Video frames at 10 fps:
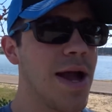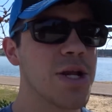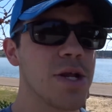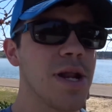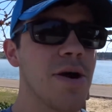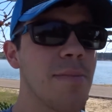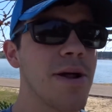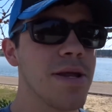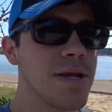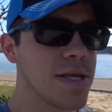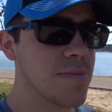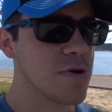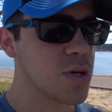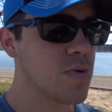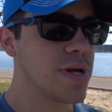Actually, no, I bought it in
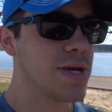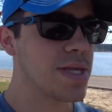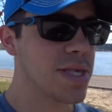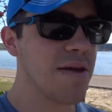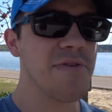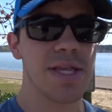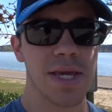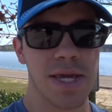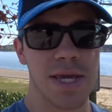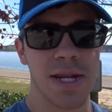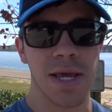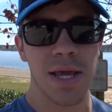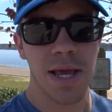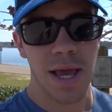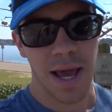December 2017,
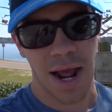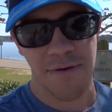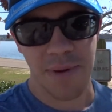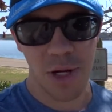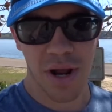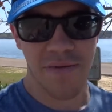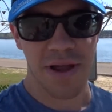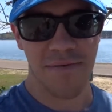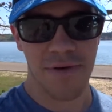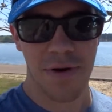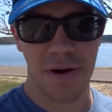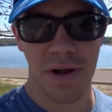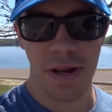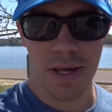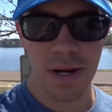and I've been driving it for
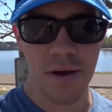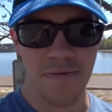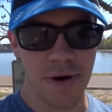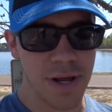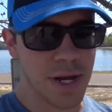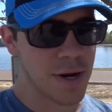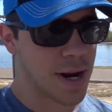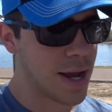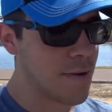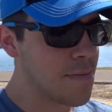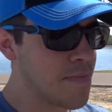a little over a year now.